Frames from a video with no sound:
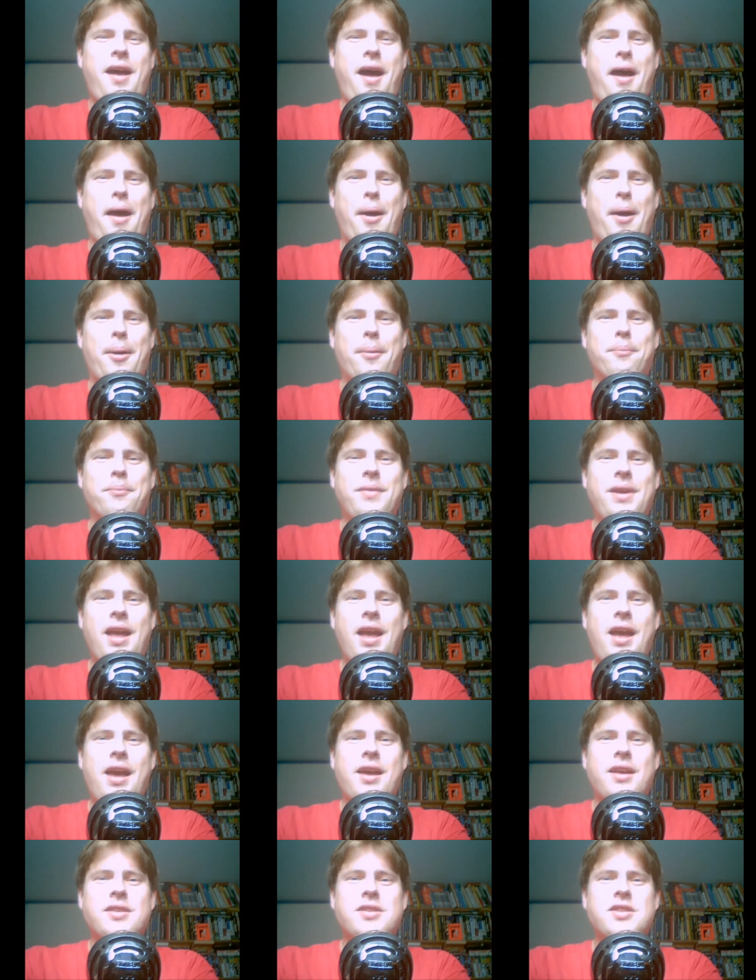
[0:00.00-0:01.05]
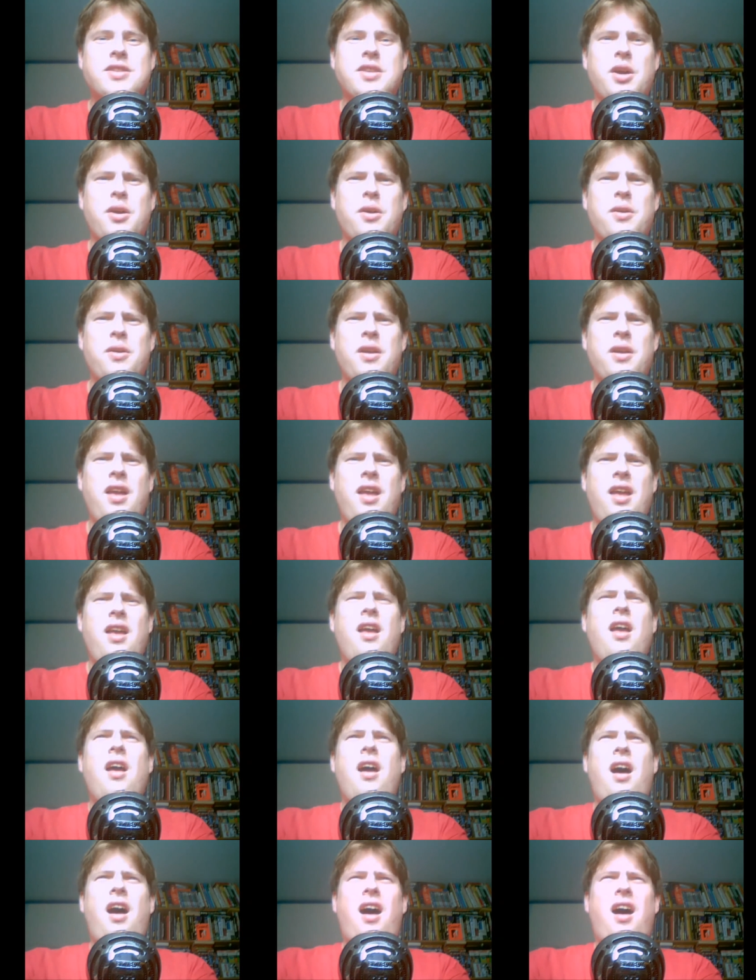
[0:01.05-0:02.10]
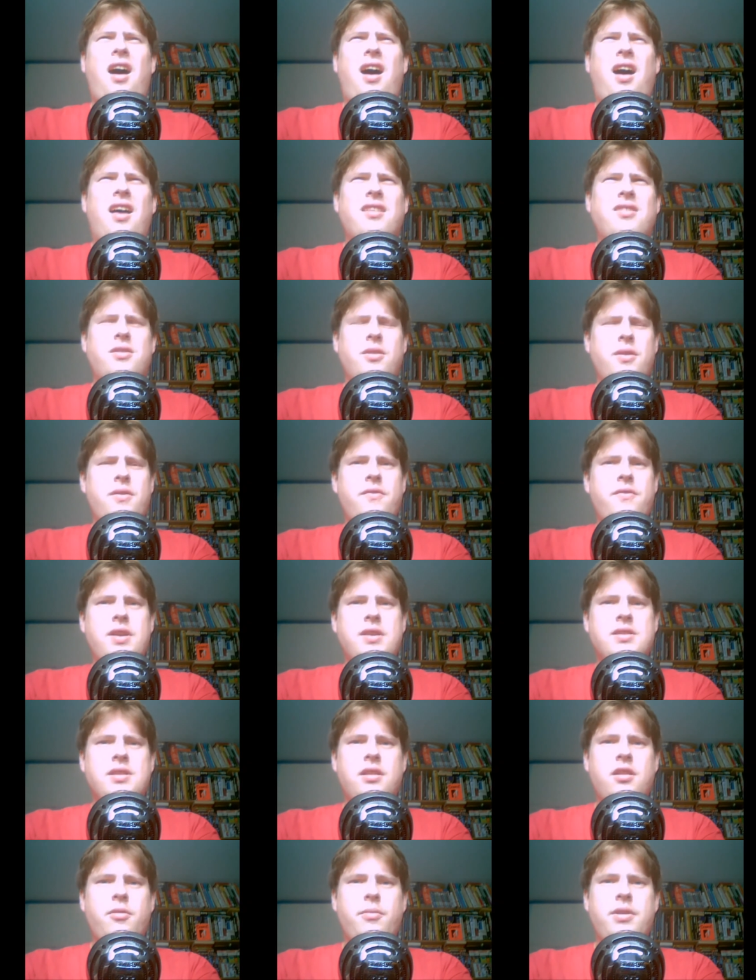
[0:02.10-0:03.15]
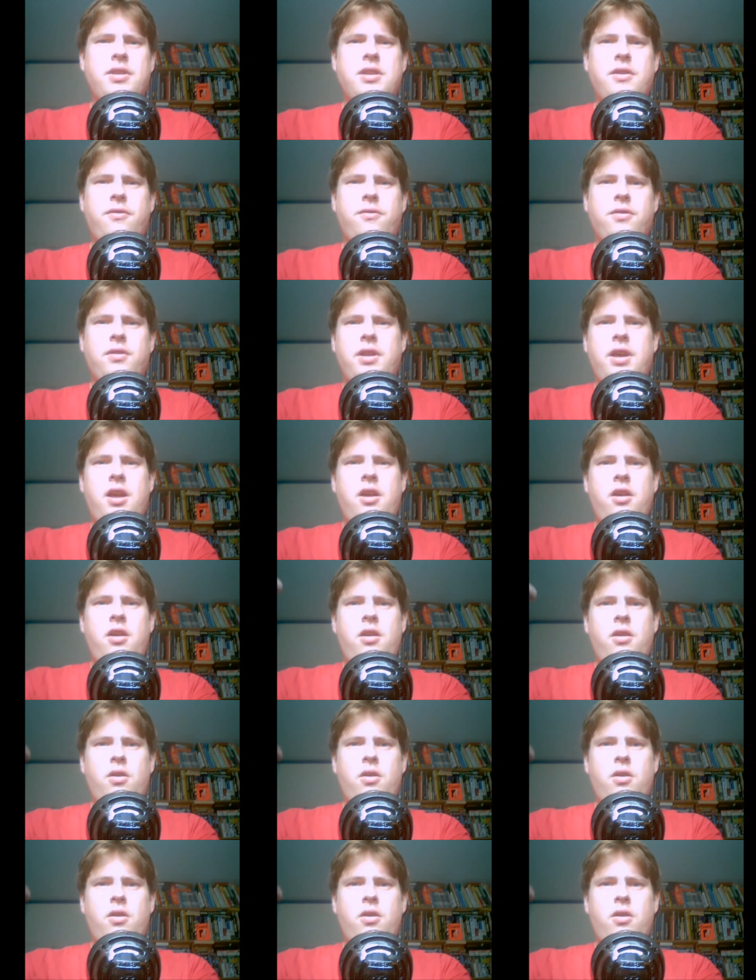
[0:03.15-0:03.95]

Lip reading: Yeah, so doing things a little bit differently.